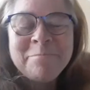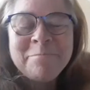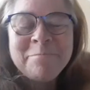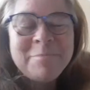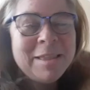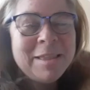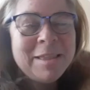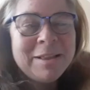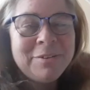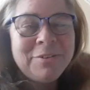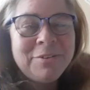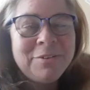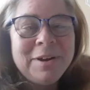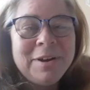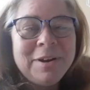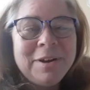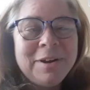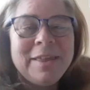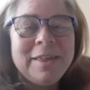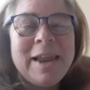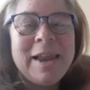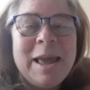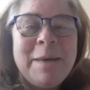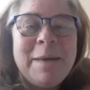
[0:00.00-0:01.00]
Not sure
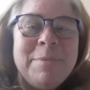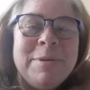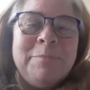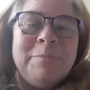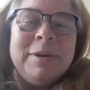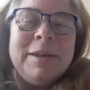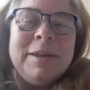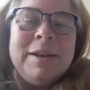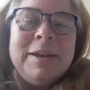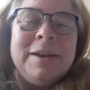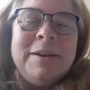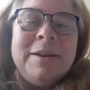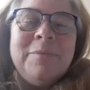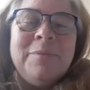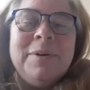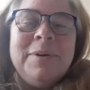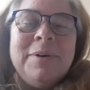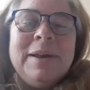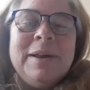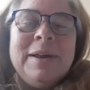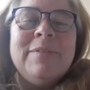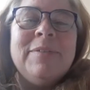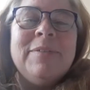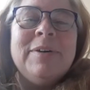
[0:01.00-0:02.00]
how that happens, but
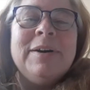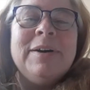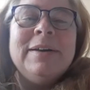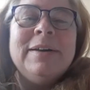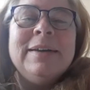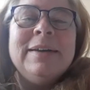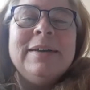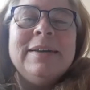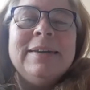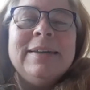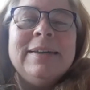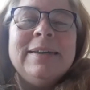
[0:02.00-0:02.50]
whatever.